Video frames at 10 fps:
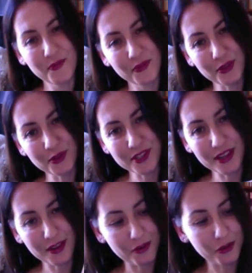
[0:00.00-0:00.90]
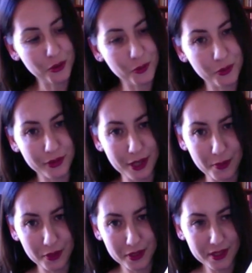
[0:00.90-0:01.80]
those are Eleanor boot
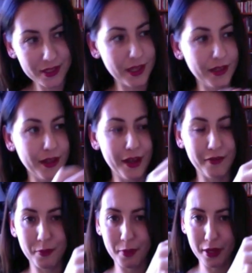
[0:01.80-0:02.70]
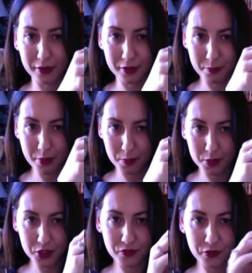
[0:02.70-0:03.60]
toppers, and I have a pattern
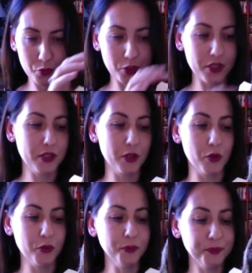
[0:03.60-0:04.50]
published a few weeks ago.